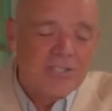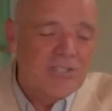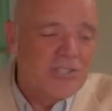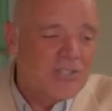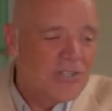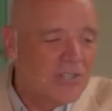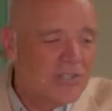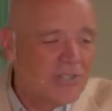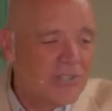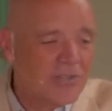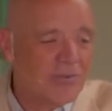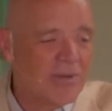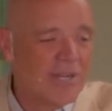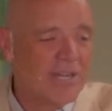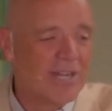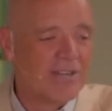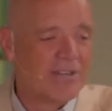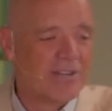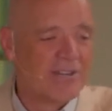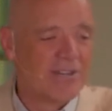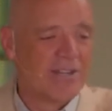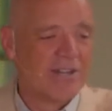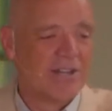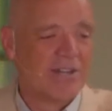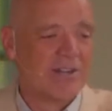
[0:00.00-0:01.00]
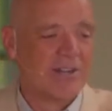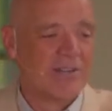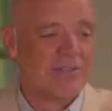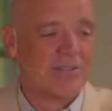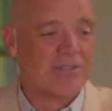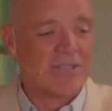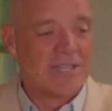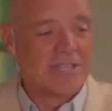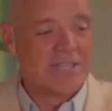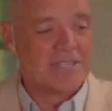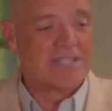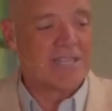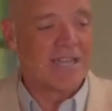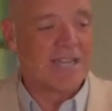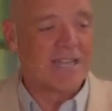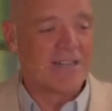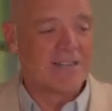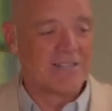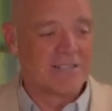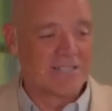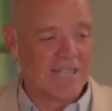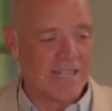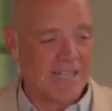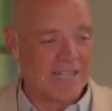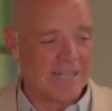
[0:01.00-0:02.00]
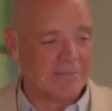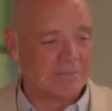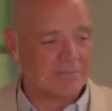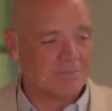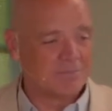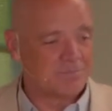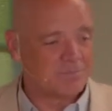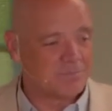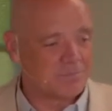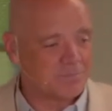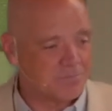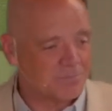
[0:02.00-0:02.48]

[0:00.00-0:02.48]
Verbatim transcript: skirting around there the entire time